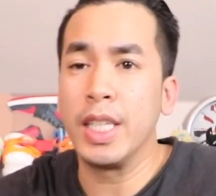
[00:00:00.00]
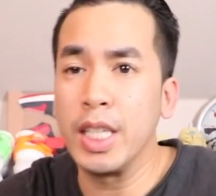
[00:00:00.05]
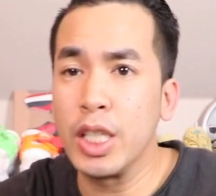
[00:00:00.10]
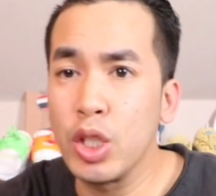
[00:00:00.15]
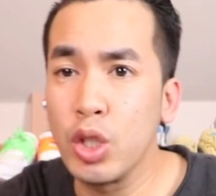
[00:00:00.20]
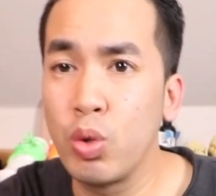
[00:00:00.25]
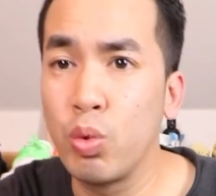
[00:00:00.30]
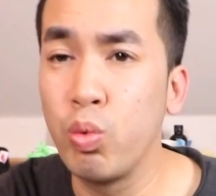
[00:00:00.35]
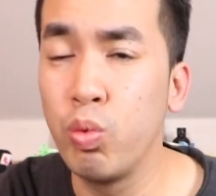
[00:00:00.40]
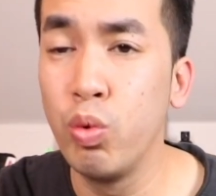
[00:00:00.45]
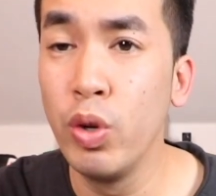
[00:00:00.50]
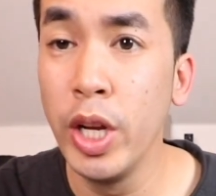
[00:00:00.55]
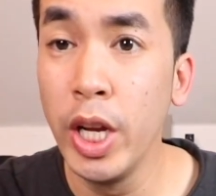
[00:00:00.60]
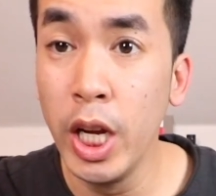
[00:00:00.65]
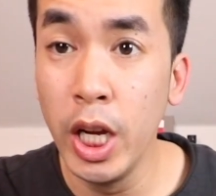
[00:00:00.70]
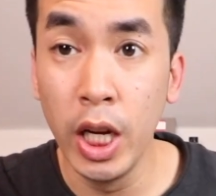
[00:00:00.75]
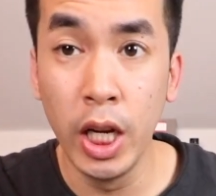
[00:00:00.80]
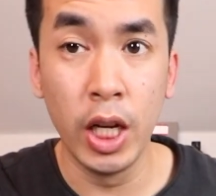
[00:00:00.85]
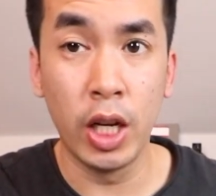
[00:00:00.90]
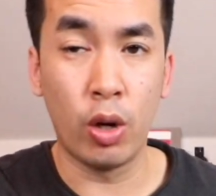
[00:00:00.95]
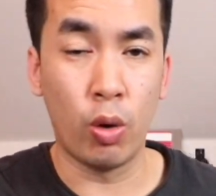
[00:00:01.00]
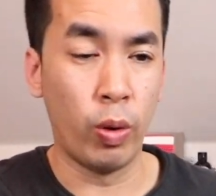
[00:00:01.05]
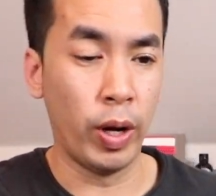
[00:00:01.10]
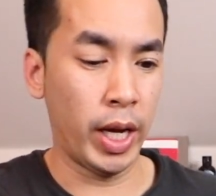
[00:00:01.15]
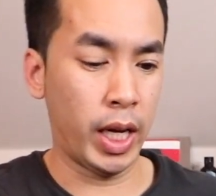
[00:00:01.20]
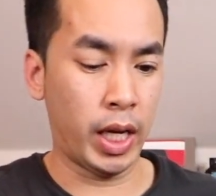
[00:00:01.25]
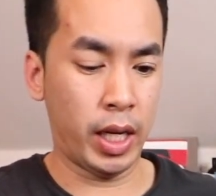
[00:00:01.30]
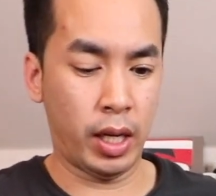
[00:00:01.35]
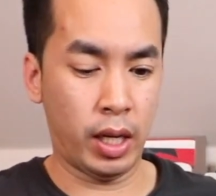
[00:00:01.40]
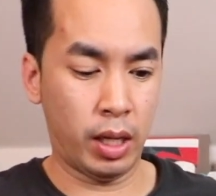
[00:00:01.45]
this real
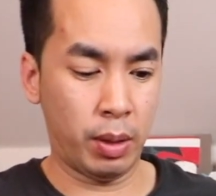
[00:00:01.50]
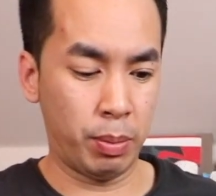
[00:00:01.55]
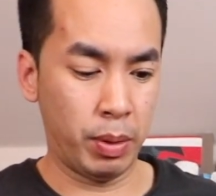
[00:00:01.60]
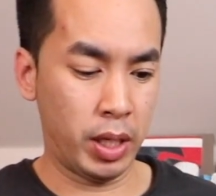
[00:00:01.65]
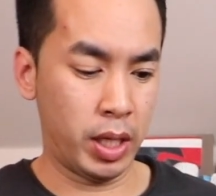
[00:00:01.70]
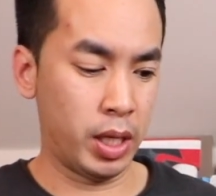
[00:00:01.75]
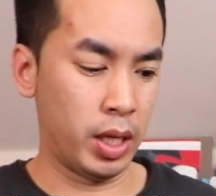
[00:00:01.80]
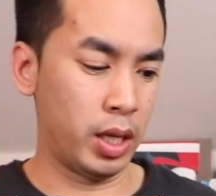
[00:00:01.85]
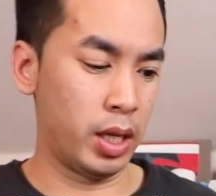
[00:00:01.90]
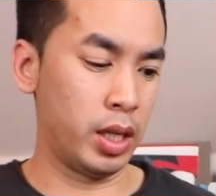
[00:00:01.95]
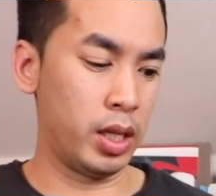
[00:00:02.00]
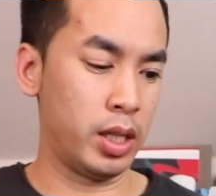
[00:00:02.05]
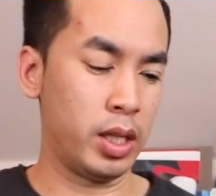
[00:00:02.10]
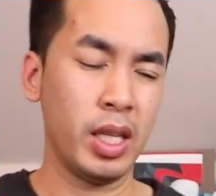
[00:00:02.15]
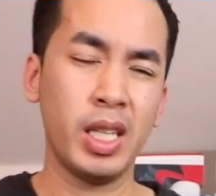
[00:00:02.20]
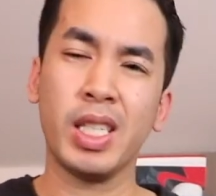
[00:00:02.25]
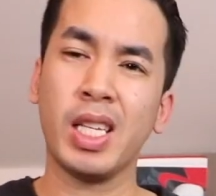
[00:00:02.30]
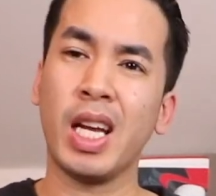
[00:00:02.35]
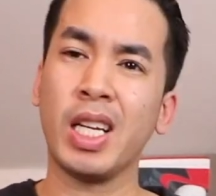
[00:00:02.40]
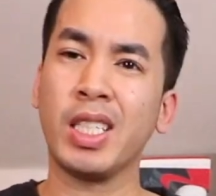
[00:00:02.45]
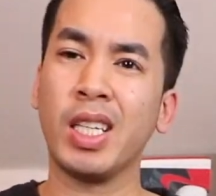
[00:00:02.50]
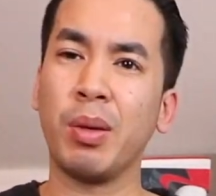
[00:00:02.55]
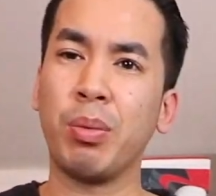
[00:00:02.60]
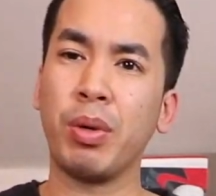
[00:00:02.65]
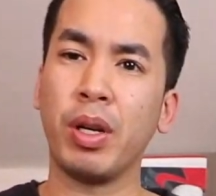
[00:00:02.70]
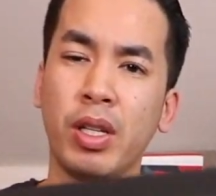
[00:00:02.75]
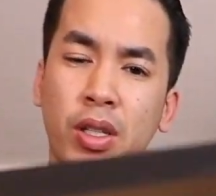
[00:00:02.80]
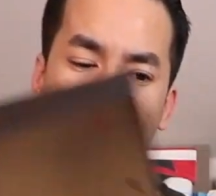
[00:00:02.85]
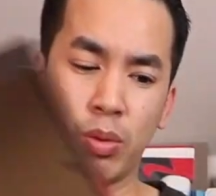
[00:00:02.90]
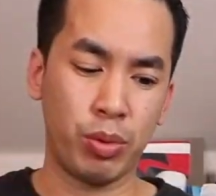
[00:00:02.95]
quick because it's actually a
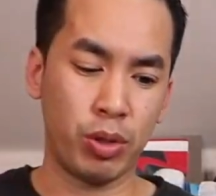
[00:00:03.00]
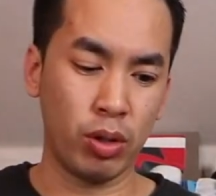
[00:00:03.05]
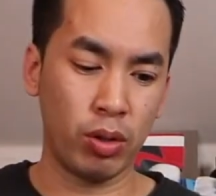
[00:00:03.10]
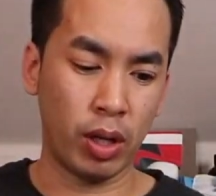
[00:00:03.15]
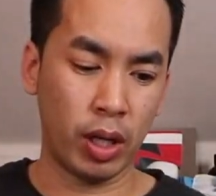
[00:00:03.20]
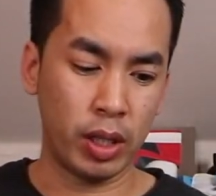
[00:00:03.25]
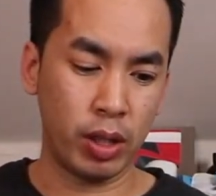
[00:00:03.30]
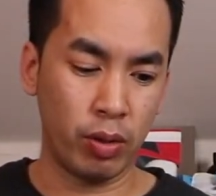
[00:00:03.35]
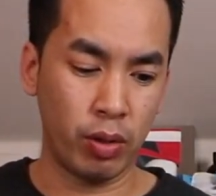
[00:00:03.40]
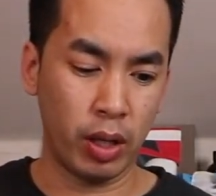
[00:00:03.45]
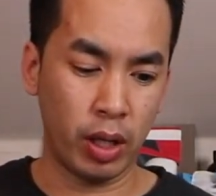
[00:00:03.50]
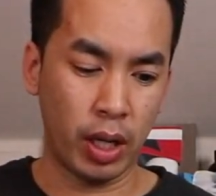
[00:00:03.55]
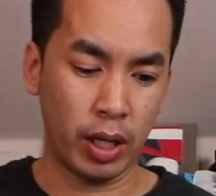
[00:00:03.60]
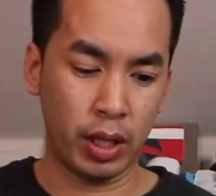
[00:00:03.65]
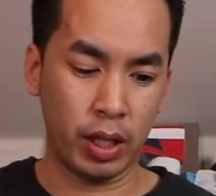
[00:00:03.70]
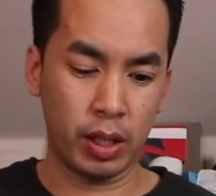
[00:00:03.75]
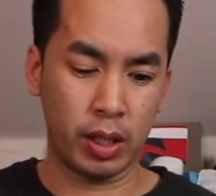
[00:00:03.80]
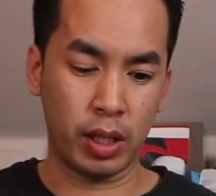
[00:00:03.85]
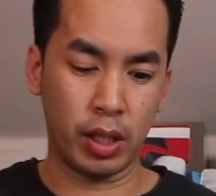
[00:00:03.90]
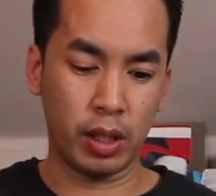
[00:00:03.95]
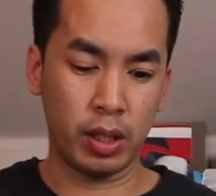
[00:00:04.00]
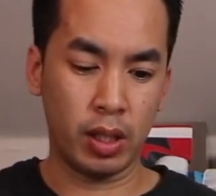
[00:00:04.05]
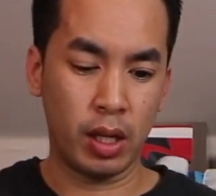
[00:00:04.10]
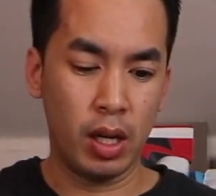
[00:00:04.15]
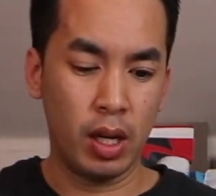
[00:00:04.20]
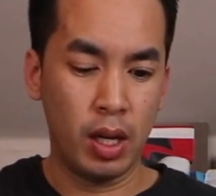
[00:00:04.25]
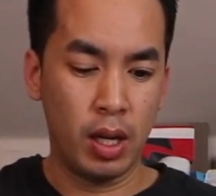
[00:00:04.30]
pretty dope shoe. I actually really like these things.